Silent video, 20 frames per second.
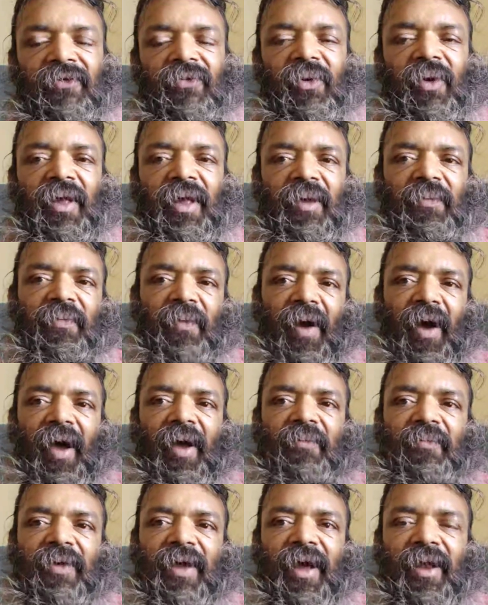So if
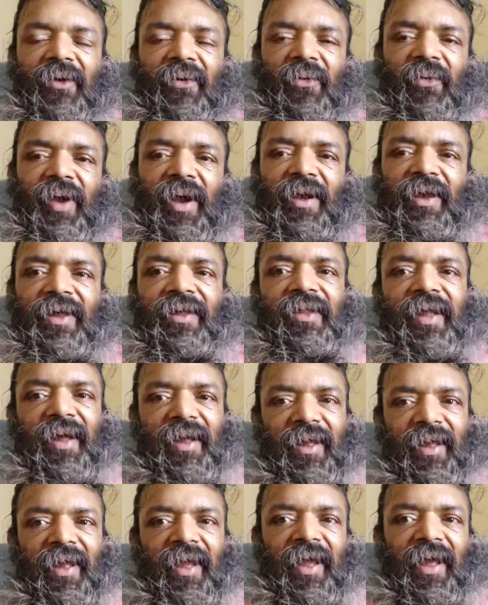I am calculating
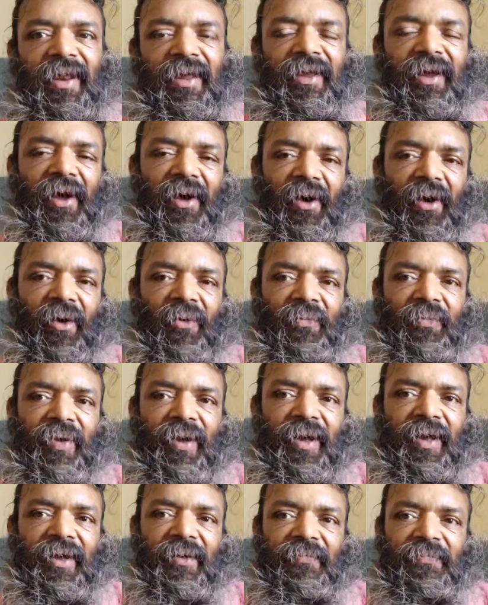the area of
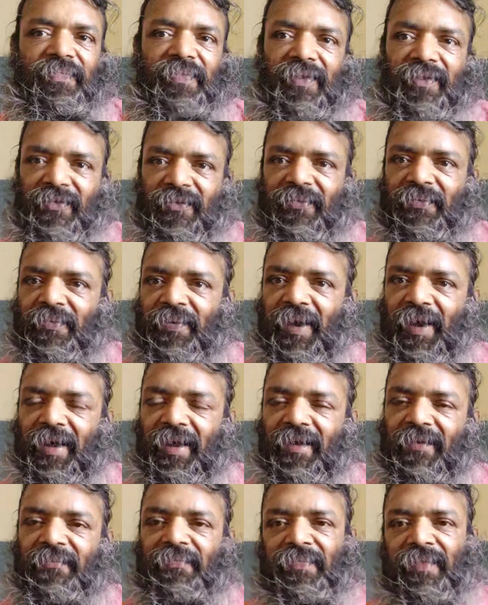a
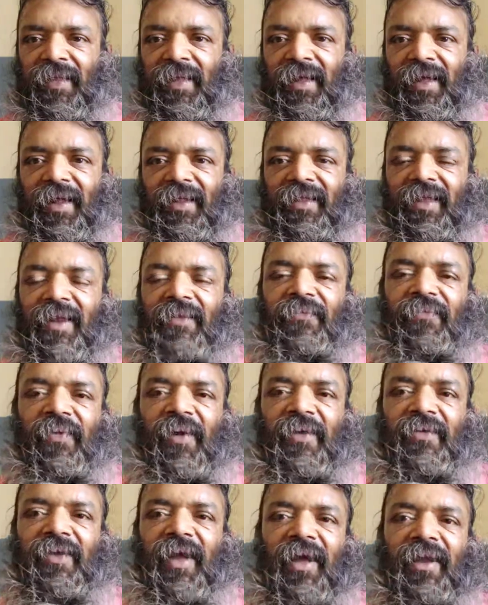sphere, then
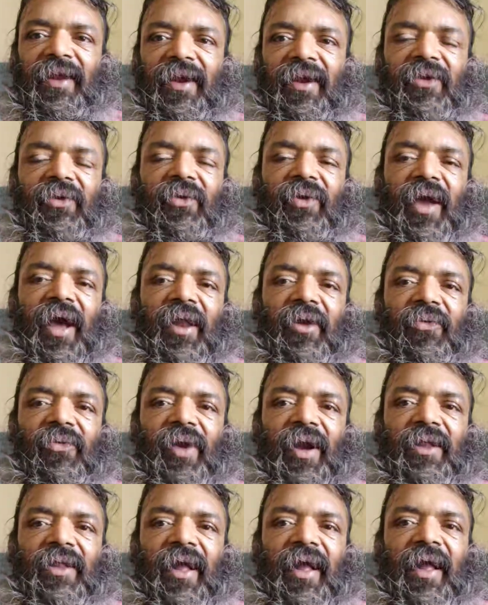first I need to
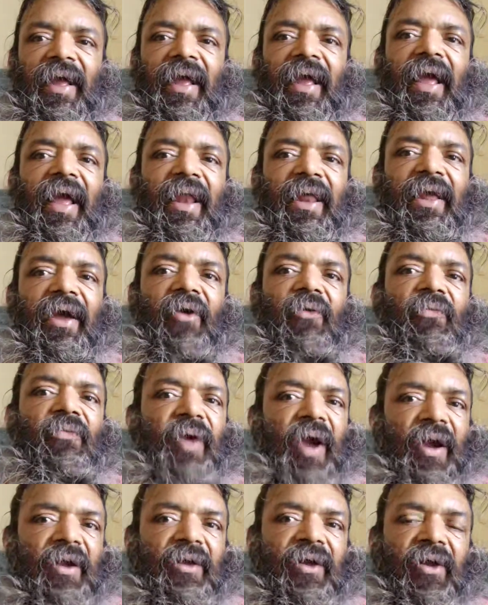calculate the area
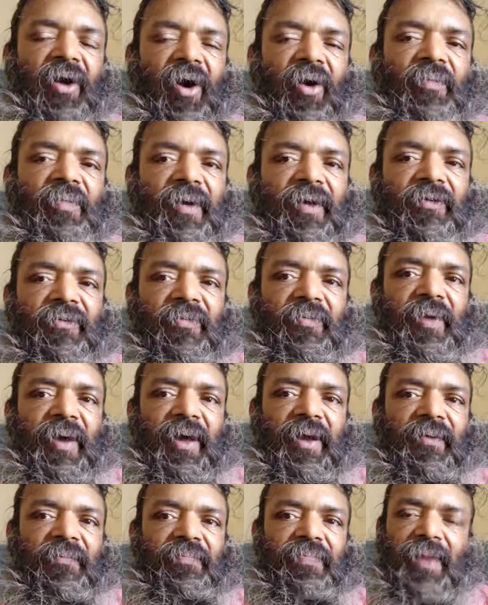vector of a
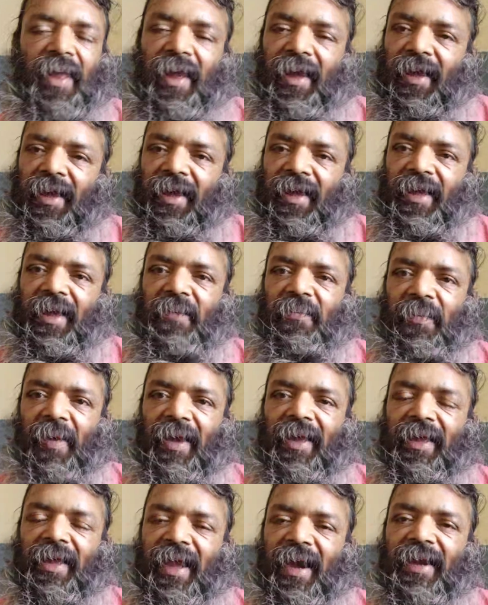sphere. If
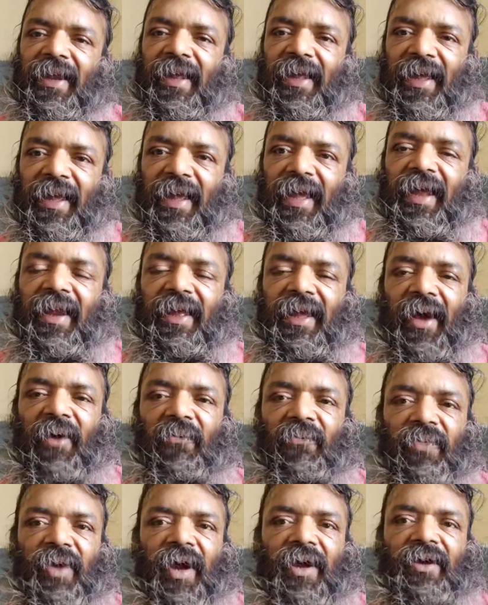I get
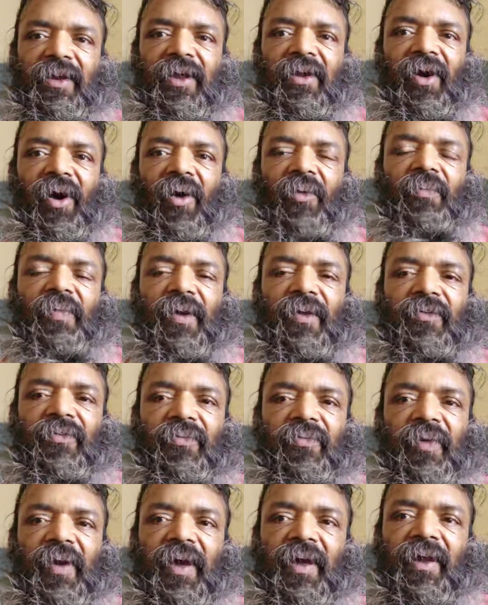area vector of a
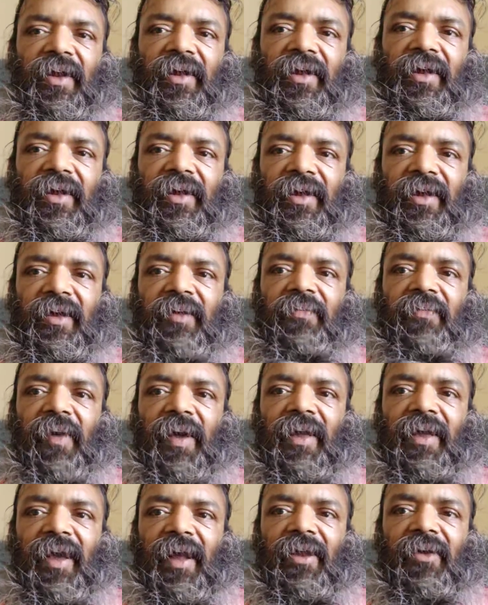sphere, if
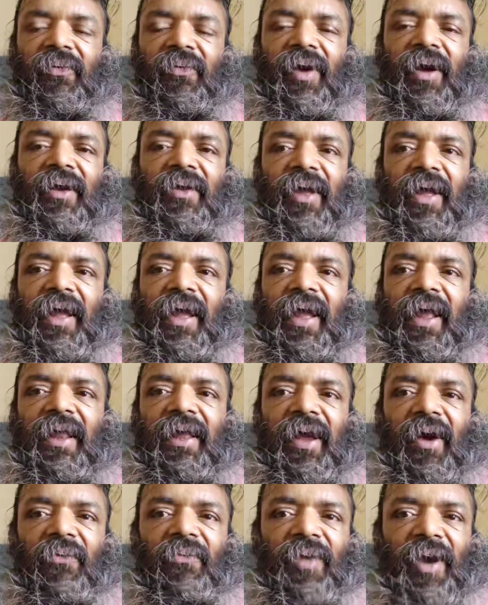I calculate
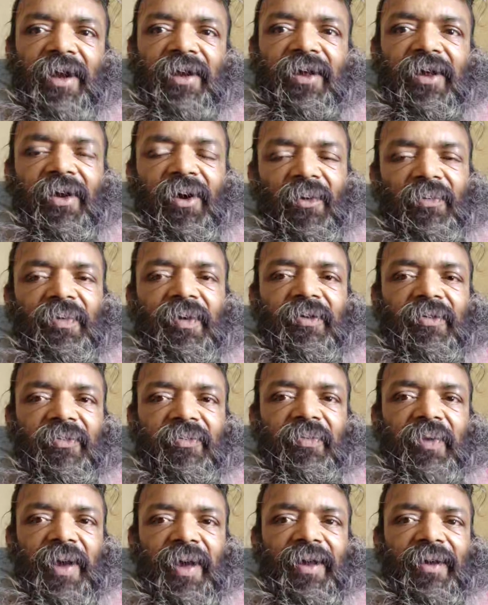area vector of a
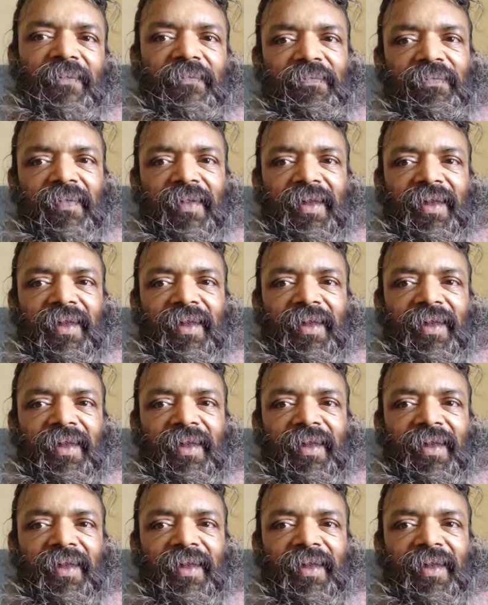sphere,